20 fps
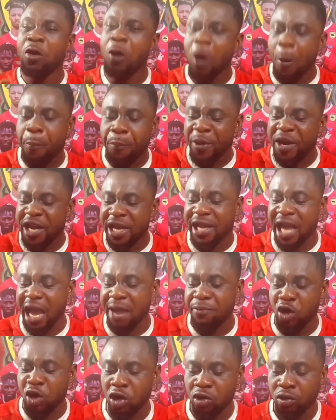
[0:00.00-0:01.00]
Opening
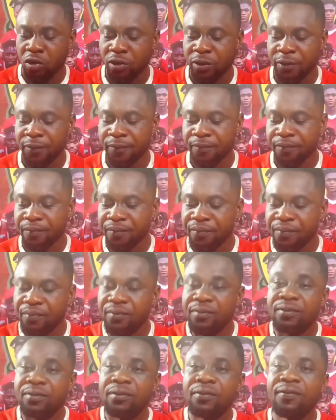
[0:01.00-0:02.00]
game, no.
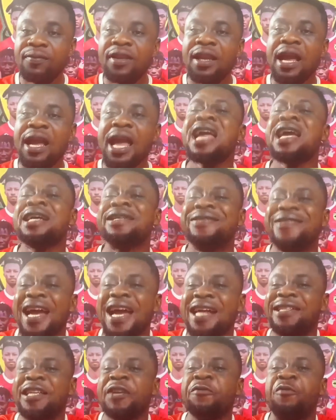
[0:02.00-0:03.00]
I
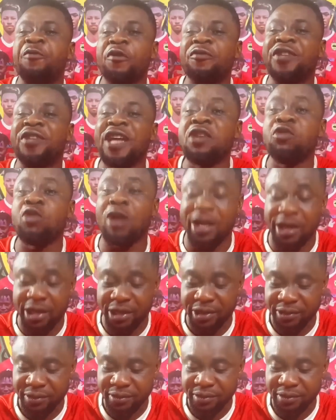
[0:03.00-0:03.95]
13th of January.